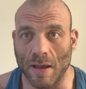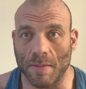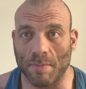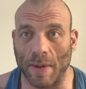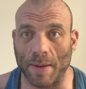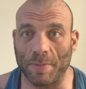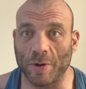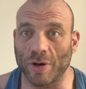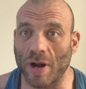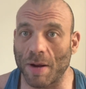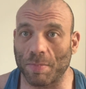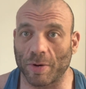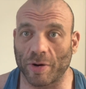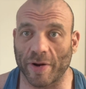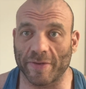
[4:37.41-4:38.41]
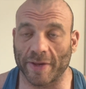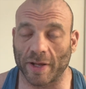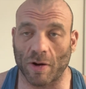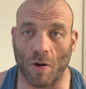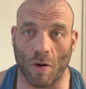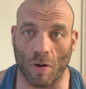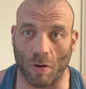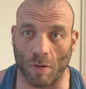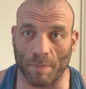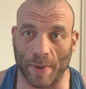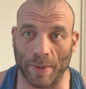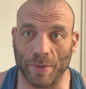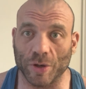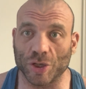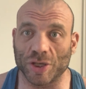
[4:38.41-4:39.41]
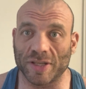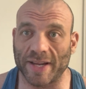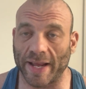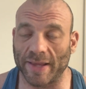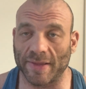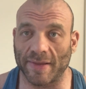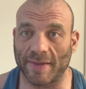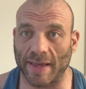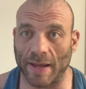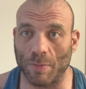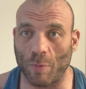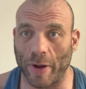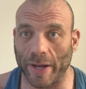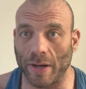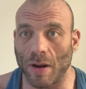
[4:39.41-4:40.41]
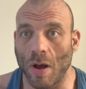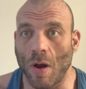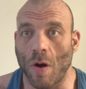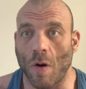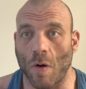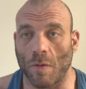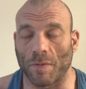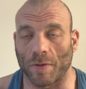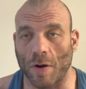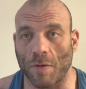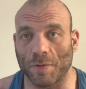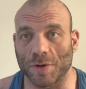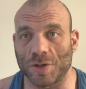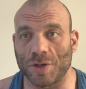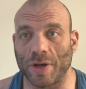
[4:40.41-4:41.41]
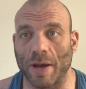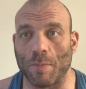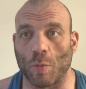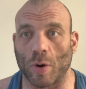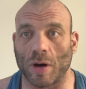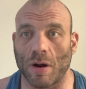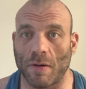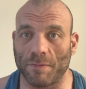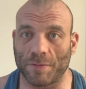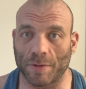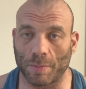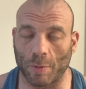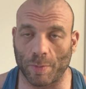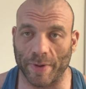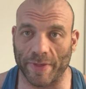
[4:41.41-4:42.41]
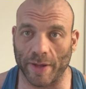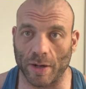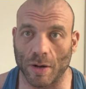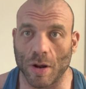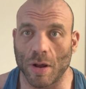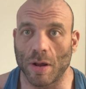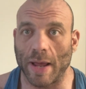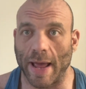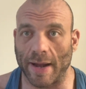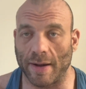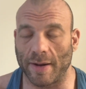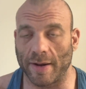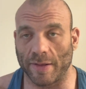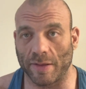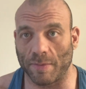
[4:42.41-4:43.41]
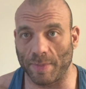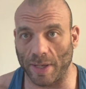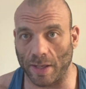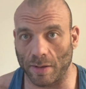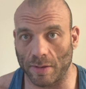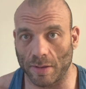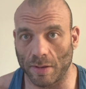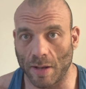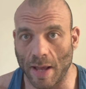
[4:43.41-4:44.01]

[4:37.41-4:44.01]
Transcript: Maybe you're not progressing at all. Maybe you're just taking the same weight over and over so you get more comfortable with it headed in the meet.